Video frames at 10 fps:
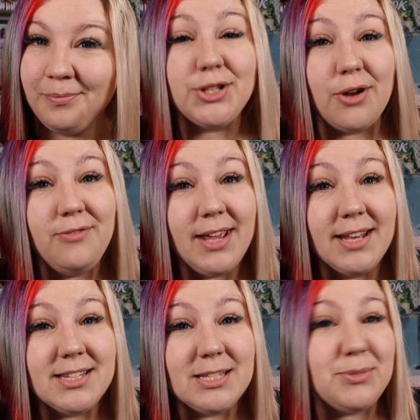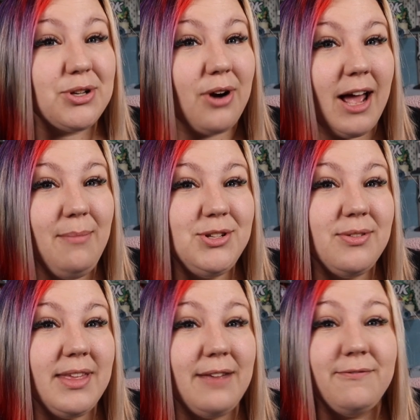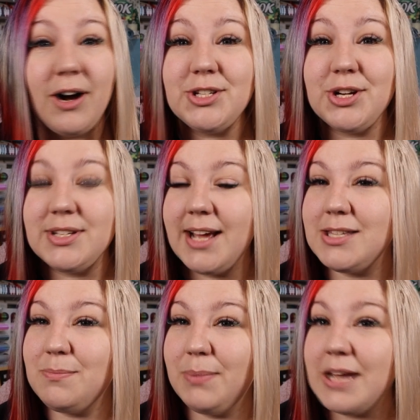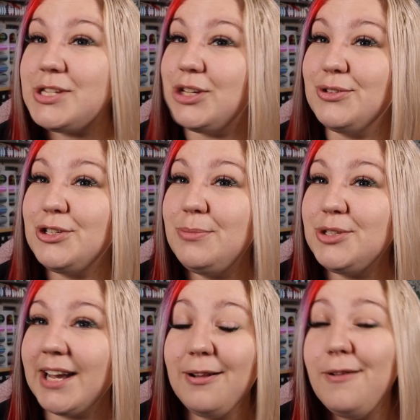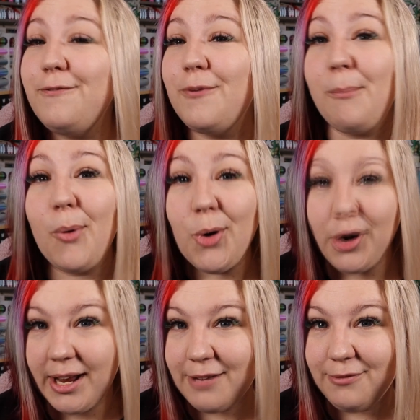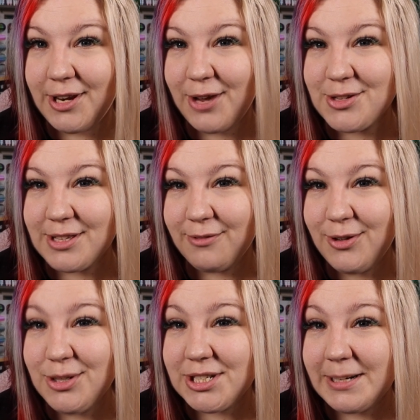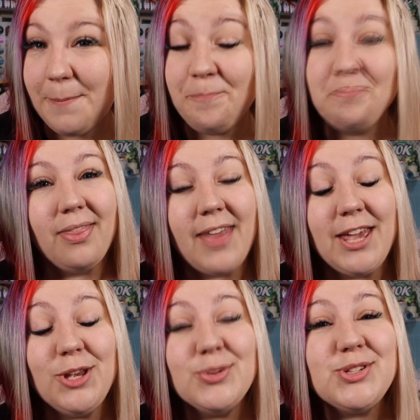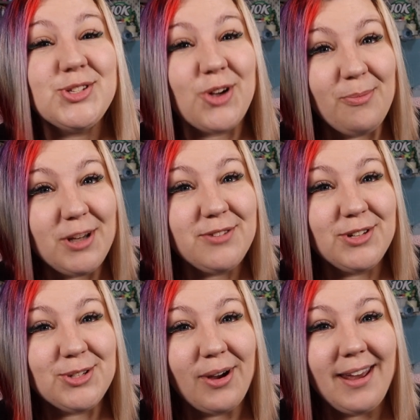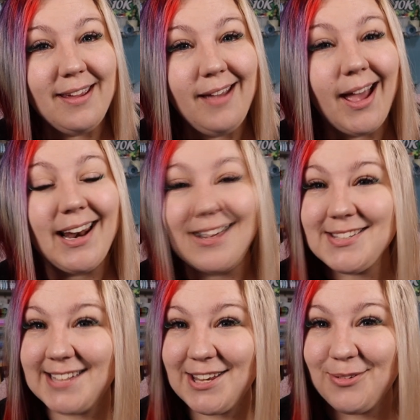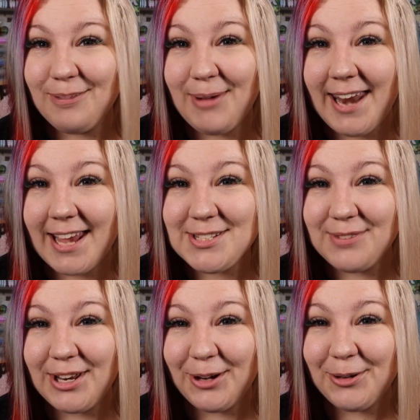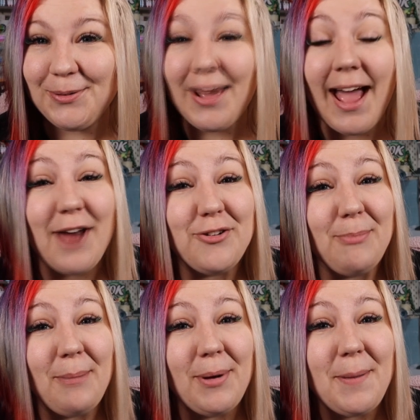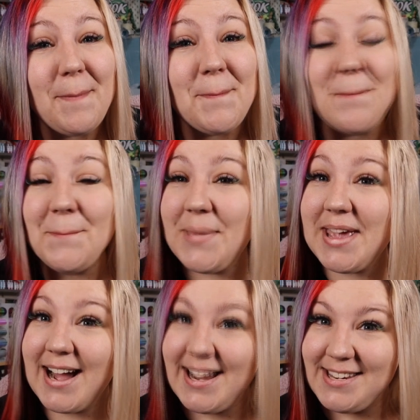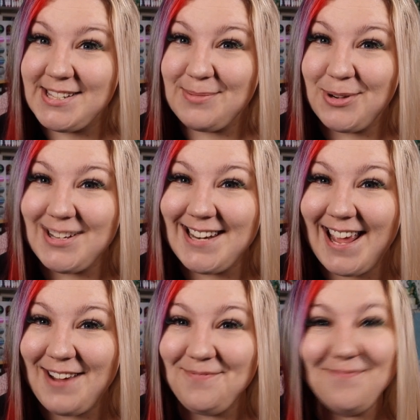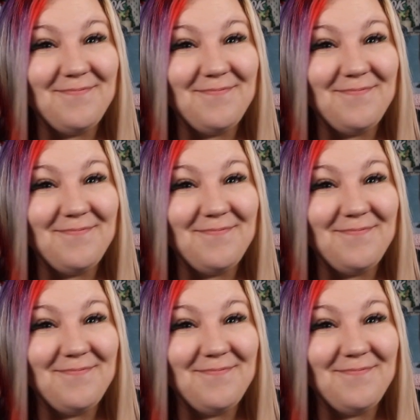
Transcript: Don't forget to subscribe to the Envato Tuts+ YouTube channel for more Cricut videos in the future. Thank you so much for joining, and I'll see you in my next video. And remember, be kind to someone today.